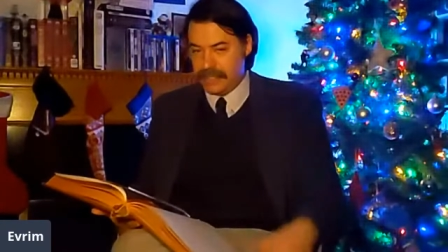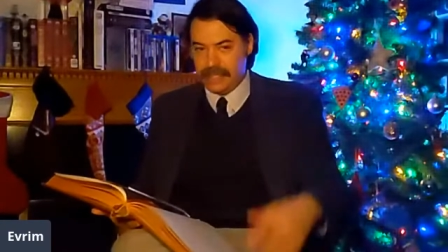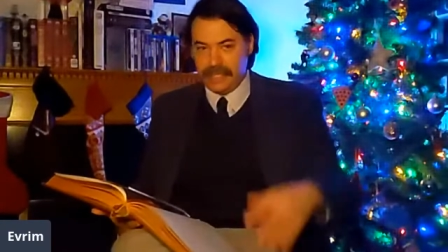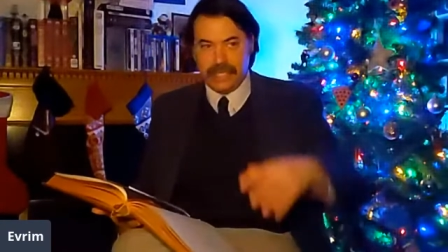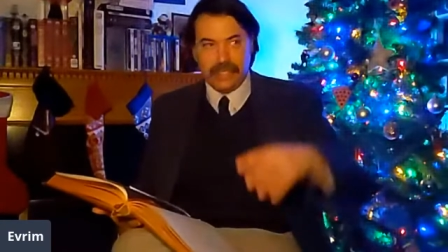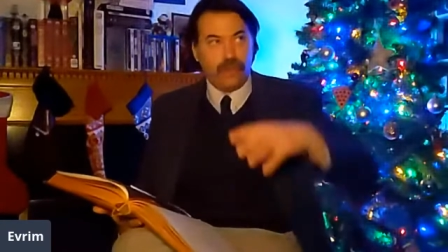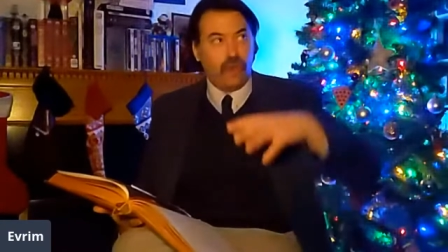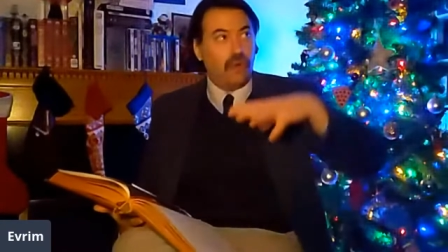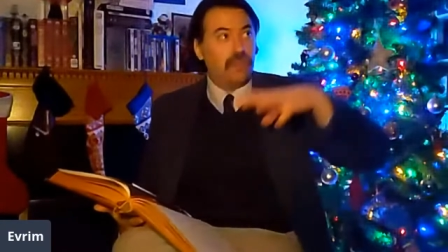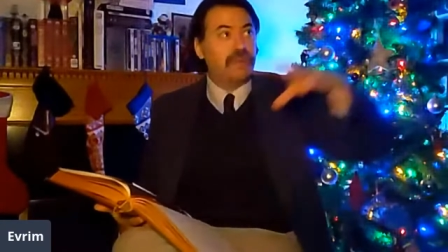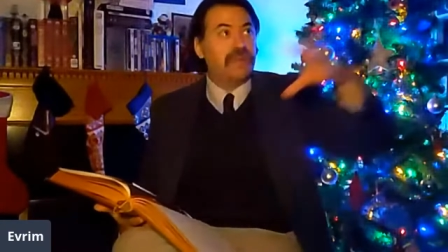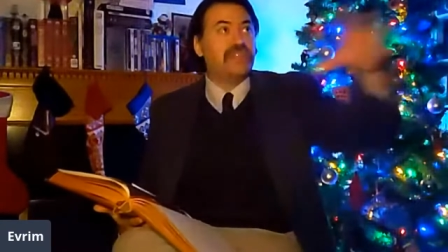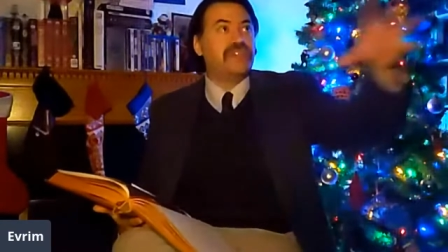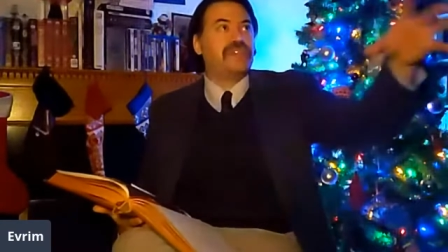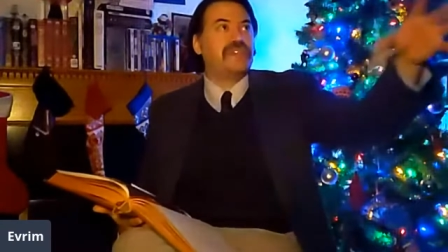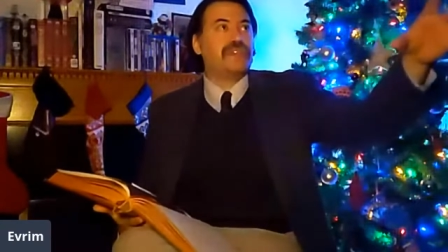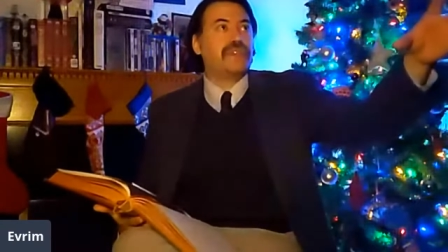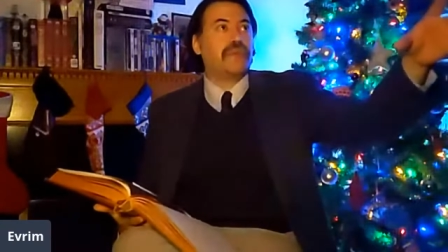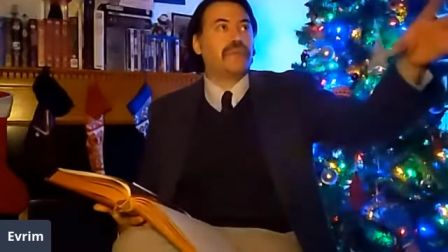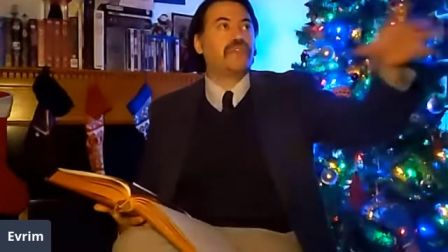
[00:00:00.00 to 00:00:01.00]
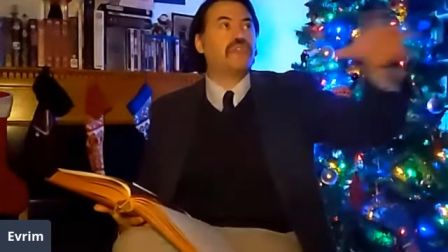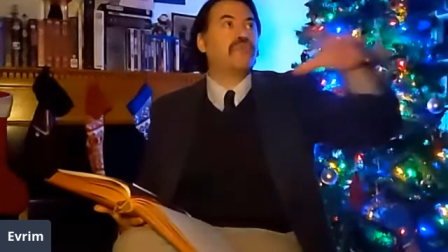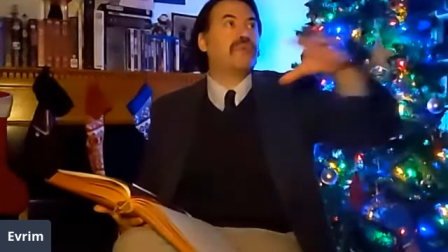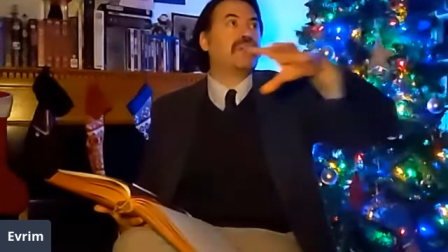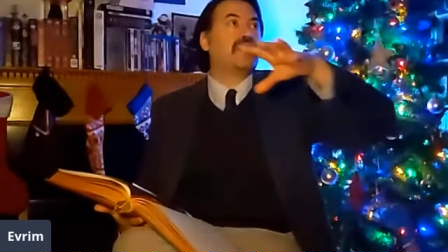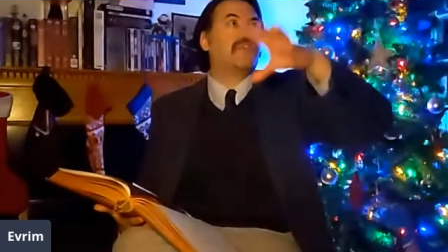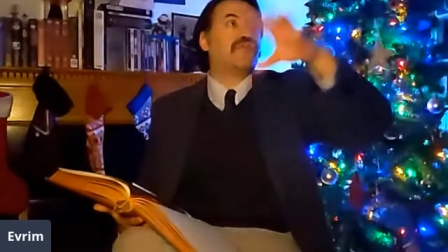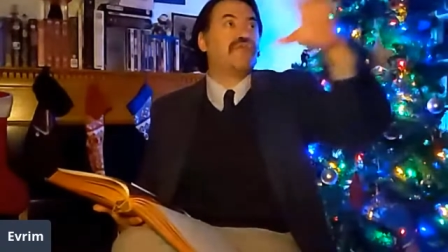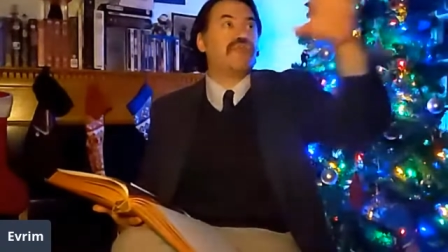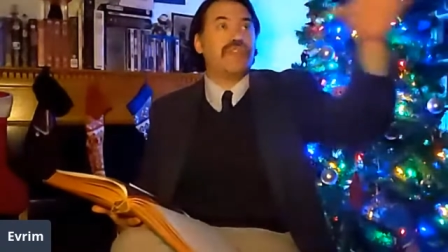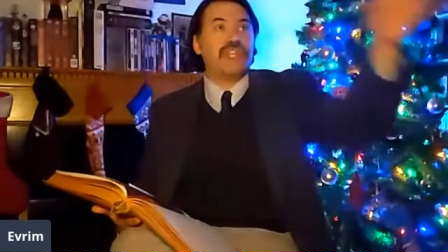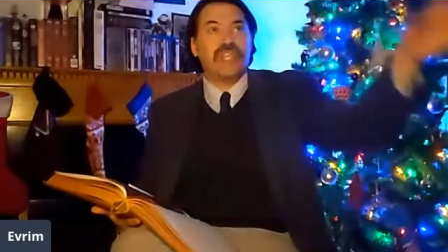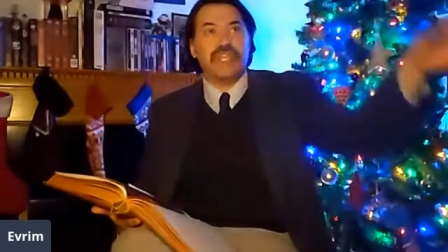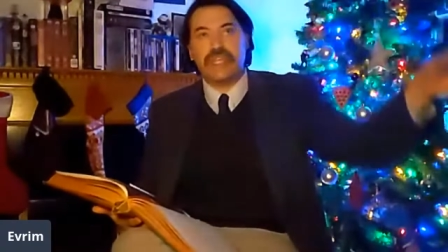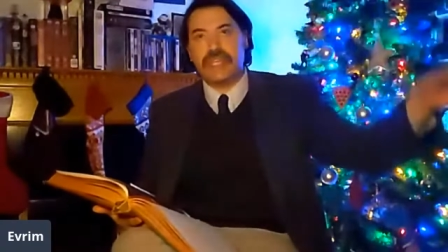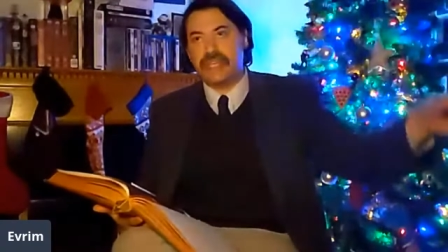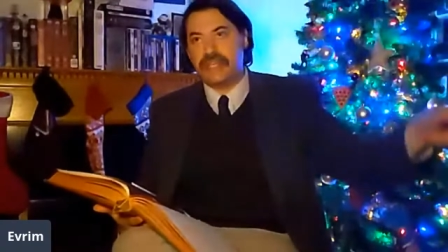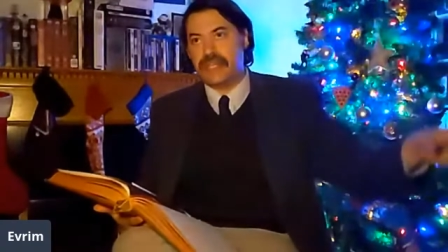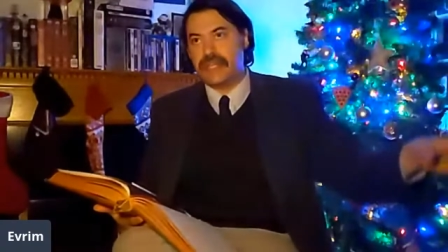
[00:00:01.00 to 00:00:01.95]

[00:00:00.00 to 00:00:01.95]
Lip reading: it opens onto a green,